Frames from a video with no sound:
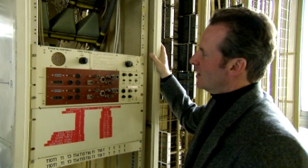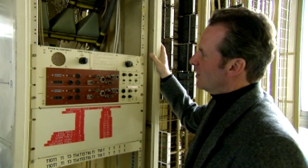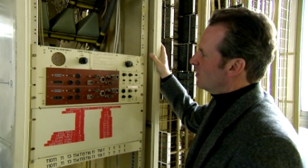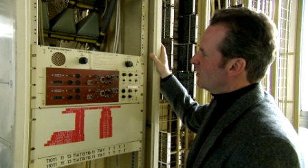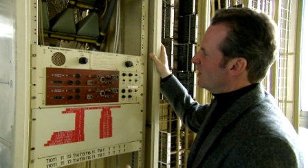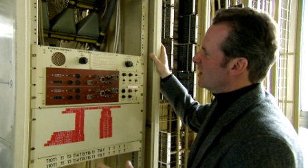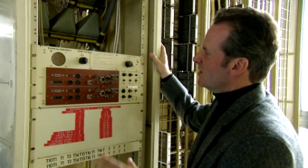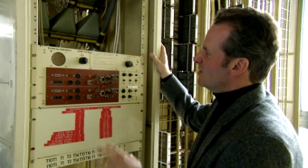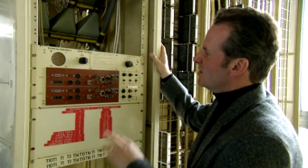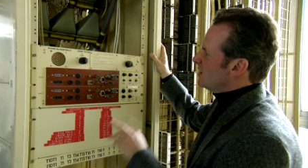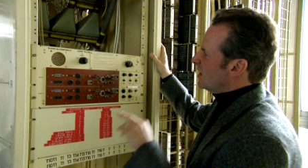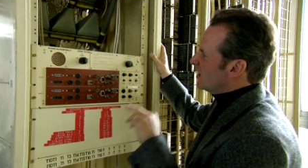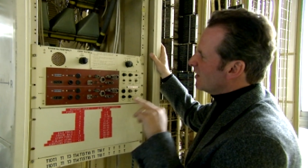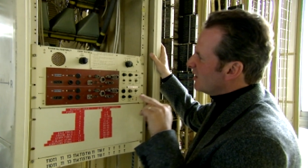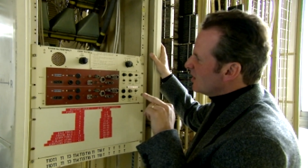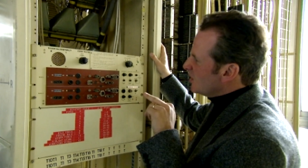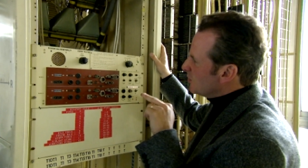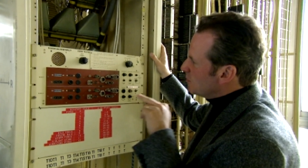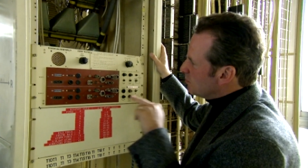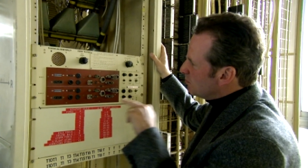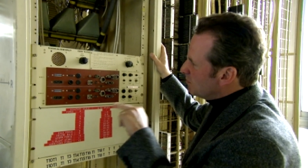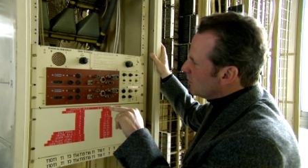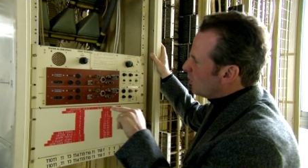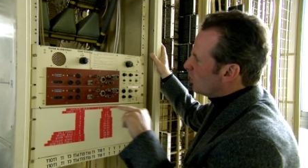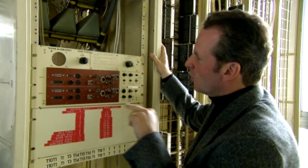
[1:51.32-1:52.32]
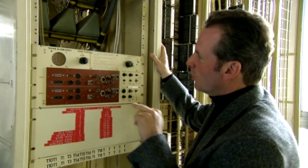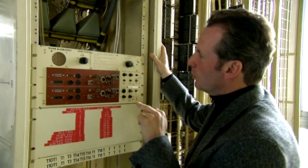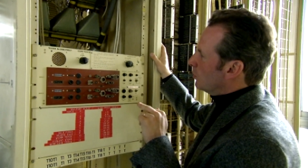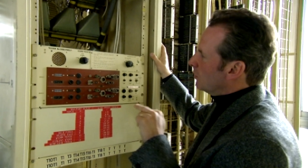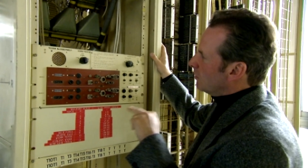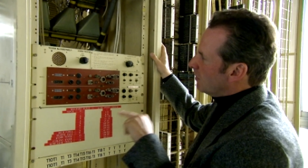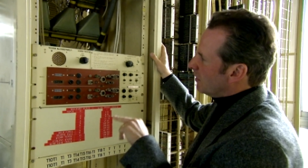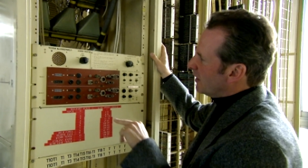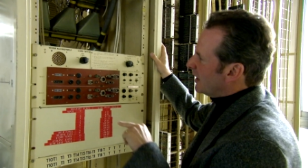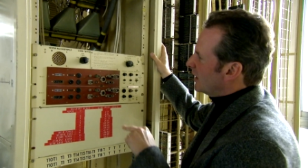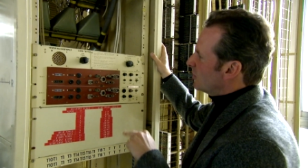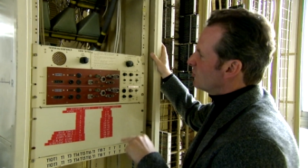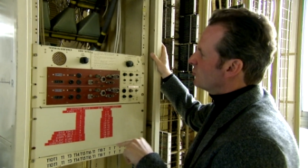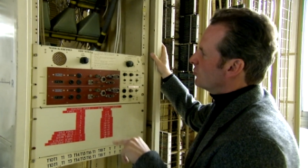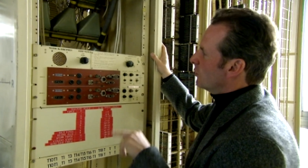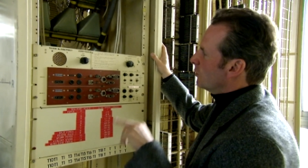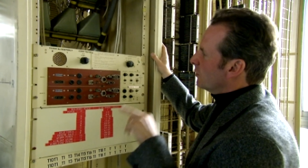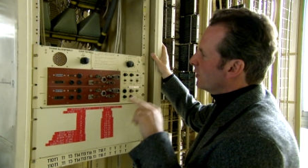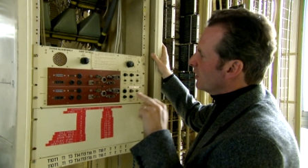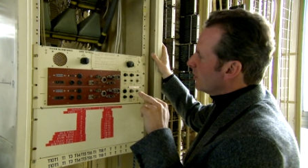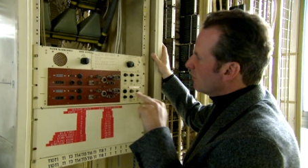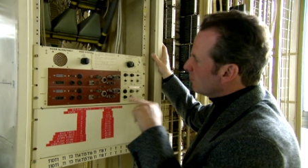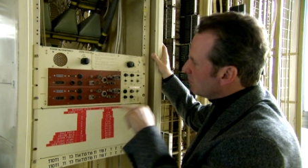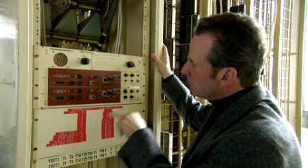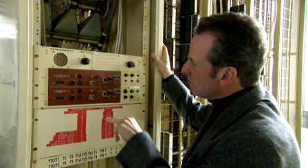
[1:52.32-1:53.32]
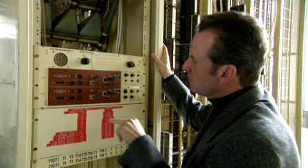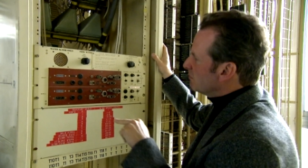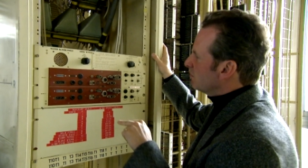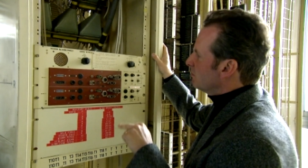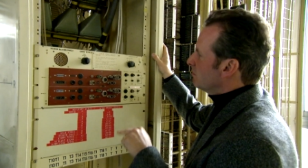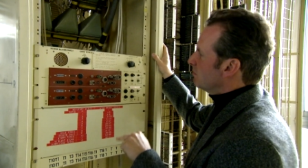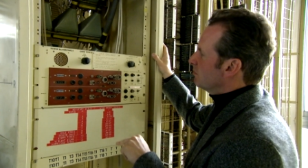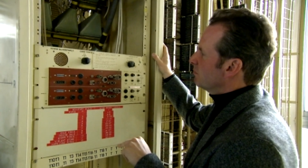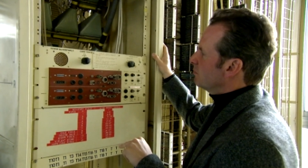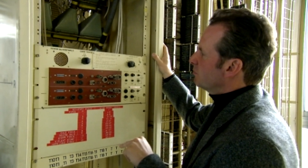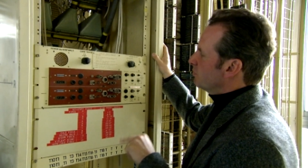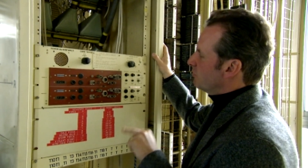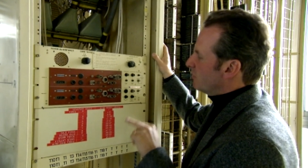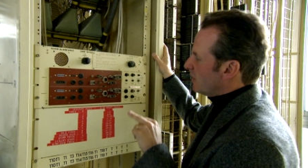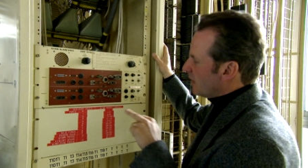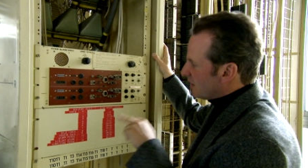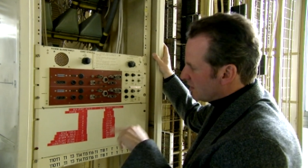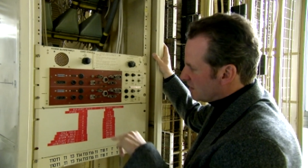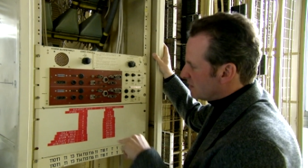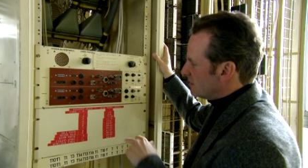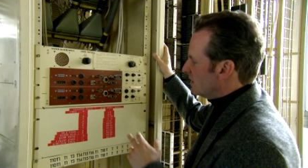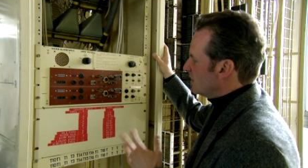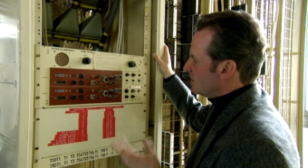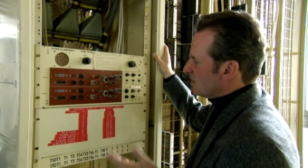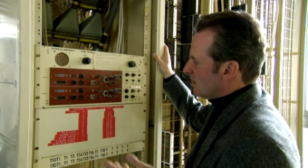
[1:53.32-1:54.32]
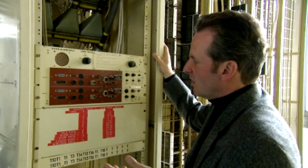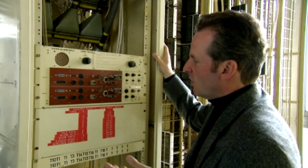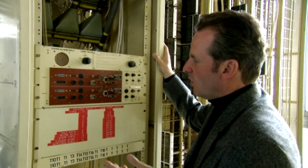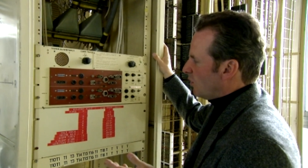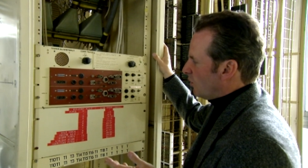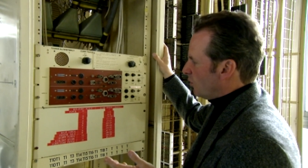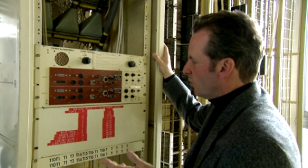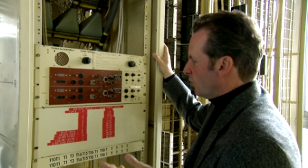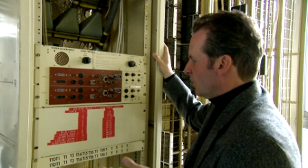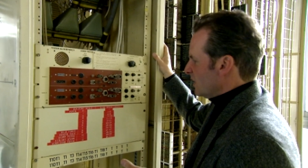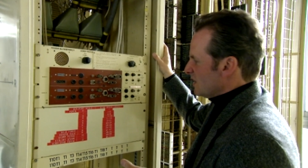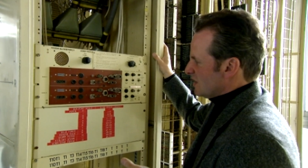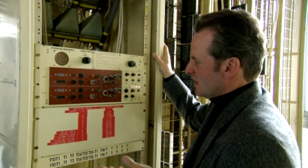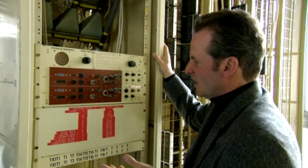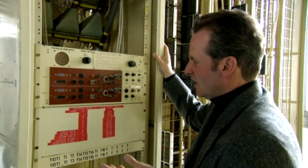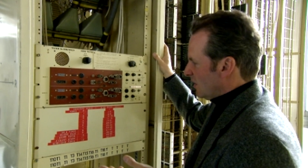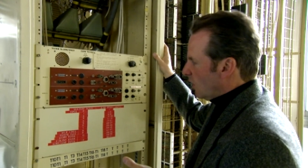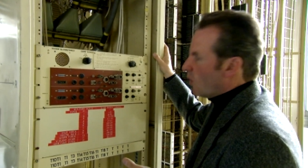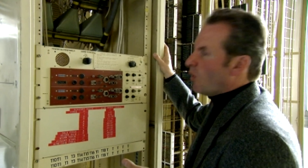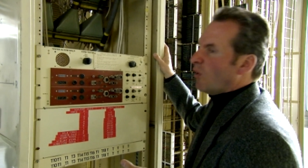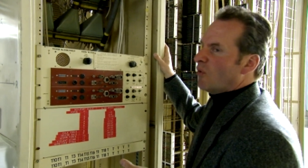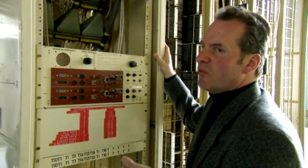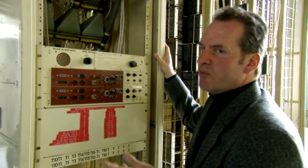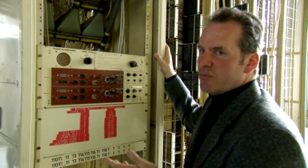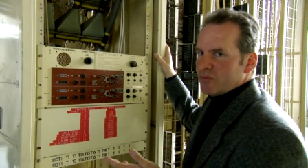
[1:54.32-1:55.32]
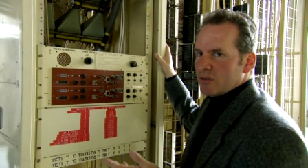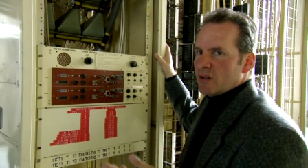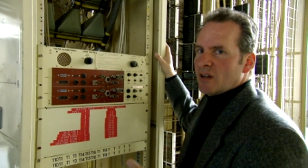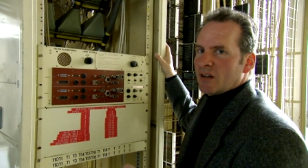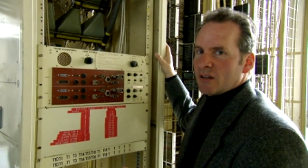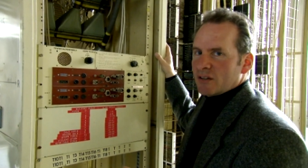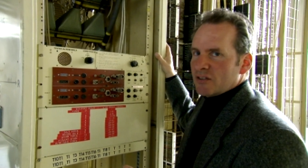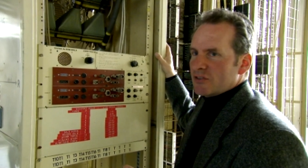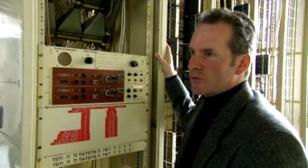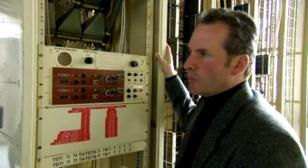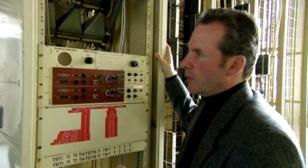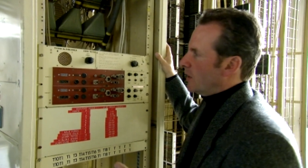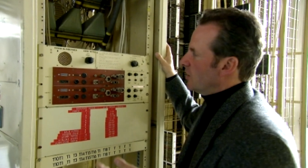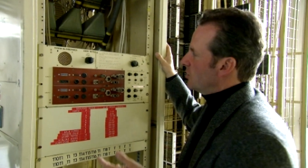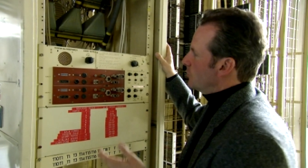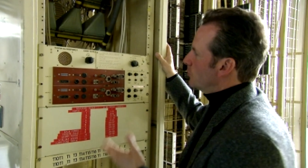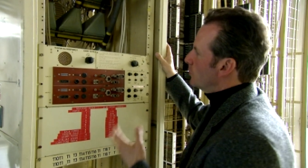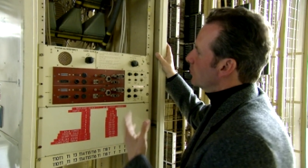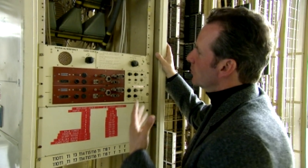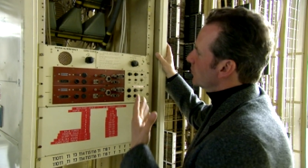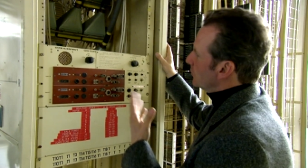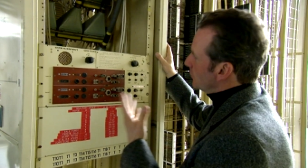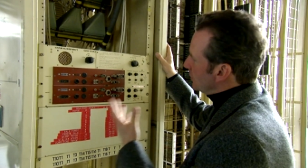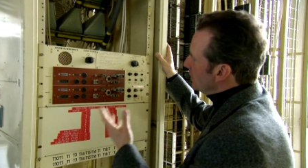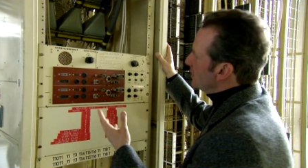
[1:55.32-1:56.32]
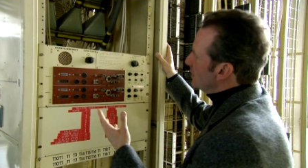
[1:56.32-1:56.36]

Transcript: Nowadays you get these horrible electronic press, is it on or is it off kind of switch, whereas